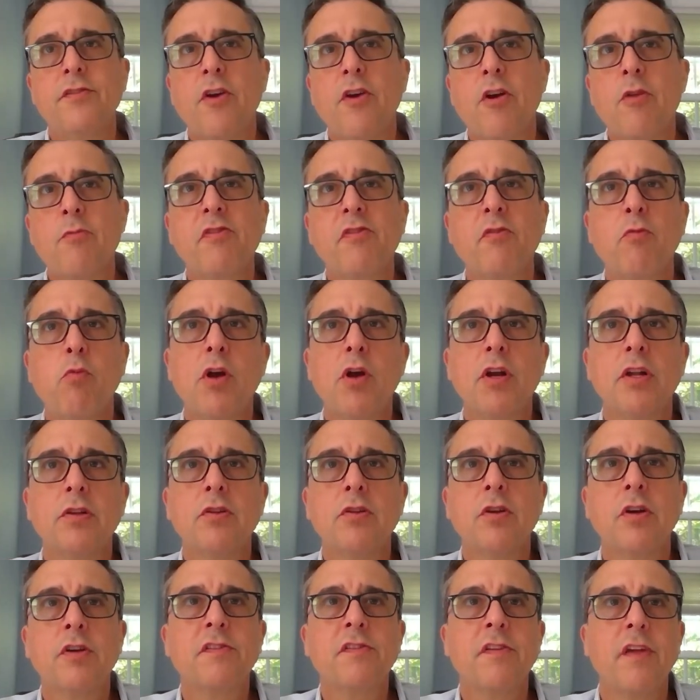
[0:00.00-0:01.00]
terms of what it
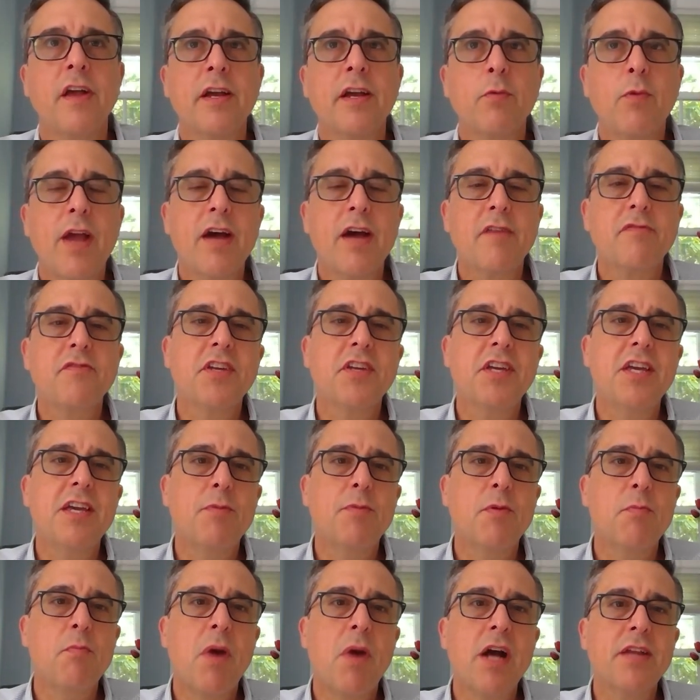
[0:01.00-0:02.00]
looks like, we have to keep
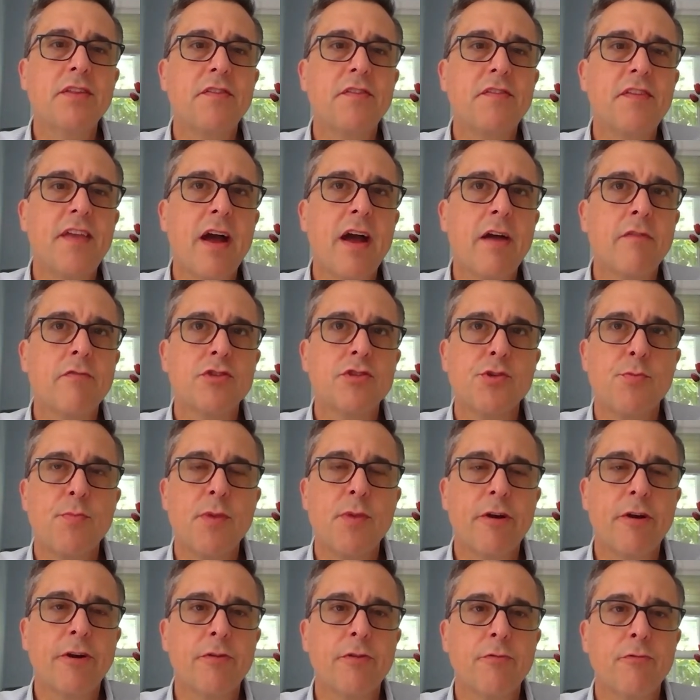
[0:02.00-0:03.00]
in mind that the average
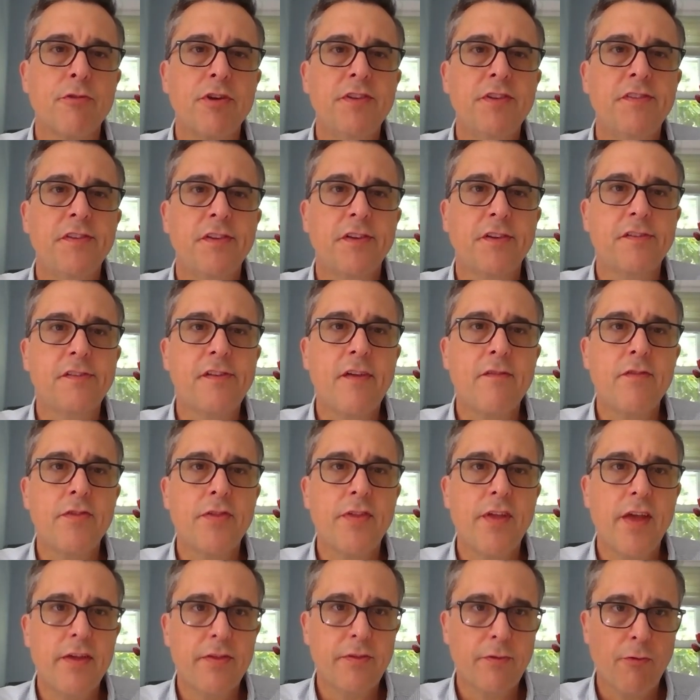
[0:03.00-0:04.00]
American reads at a 7th,
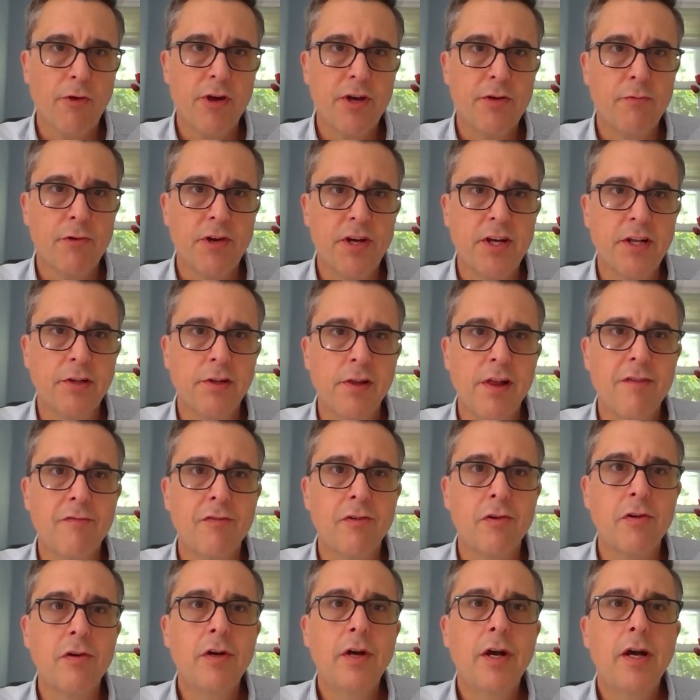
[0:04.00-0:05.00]
8th grade reading
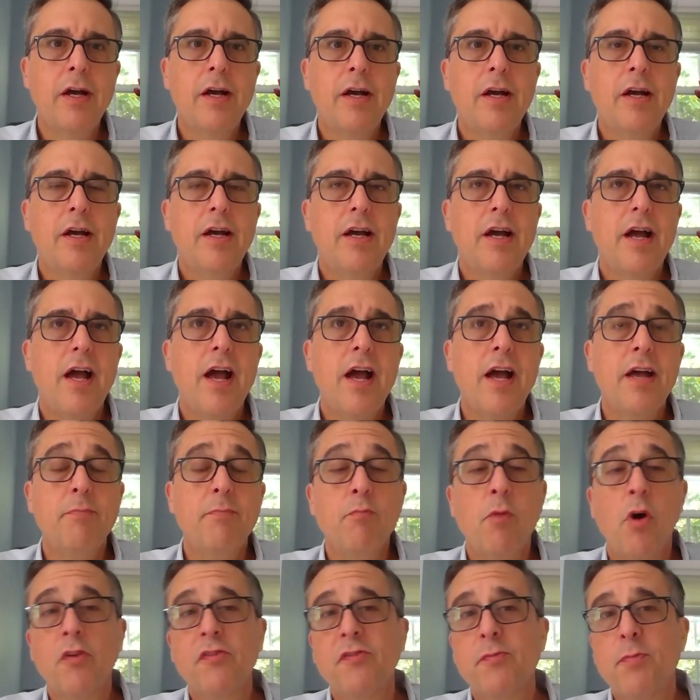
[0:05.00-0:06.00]
level. And
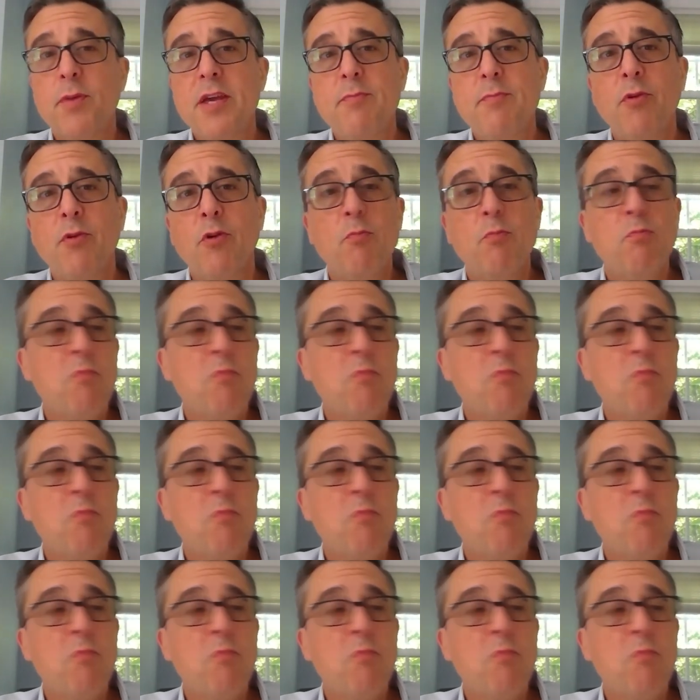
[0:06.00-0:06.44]
most people